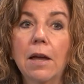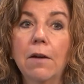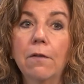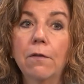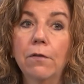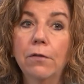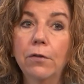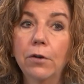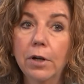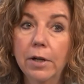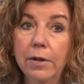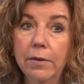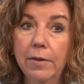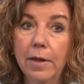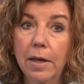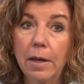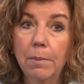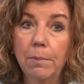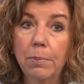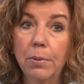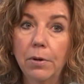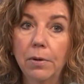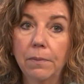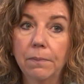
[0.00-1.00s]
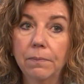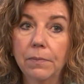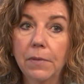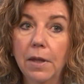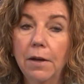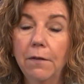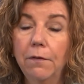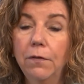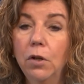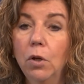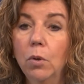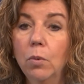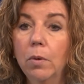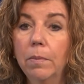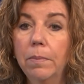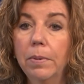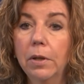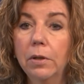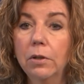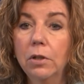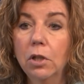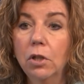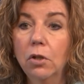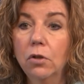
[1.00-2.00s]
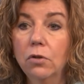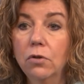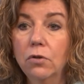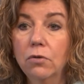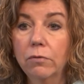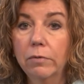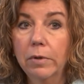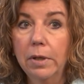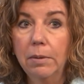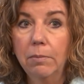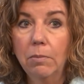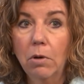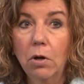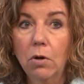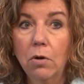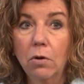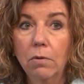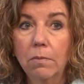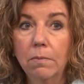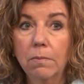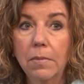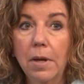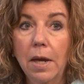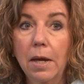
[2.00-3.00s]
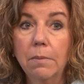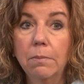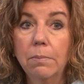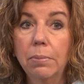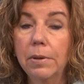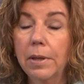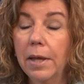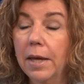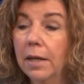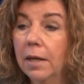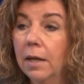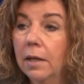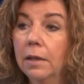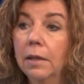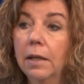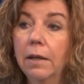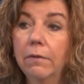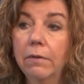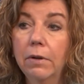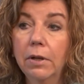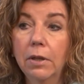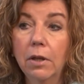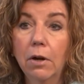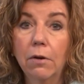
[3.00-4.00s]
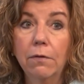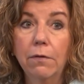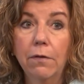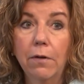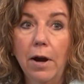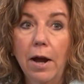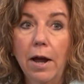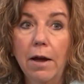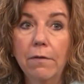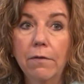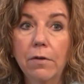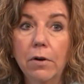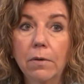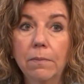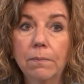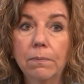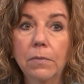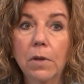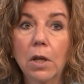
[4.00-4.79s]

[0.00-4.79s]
For example, if you were building your dream home and plan on living there forever,